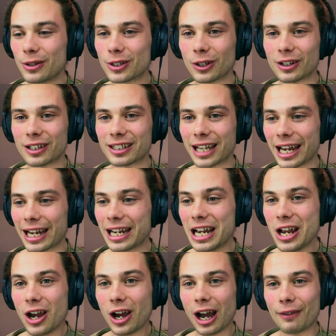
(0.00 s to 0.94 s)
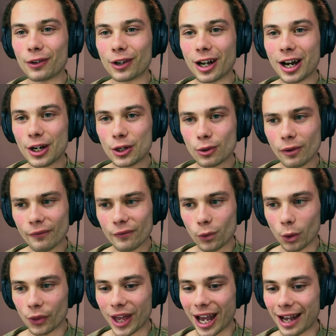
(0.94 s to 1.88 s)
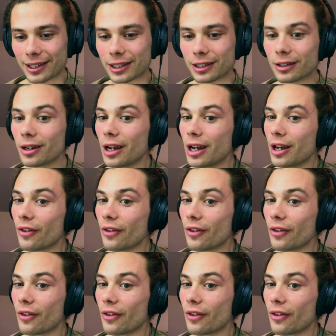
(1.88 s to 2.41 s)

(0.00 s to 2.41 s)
so to say. I've got 104,000.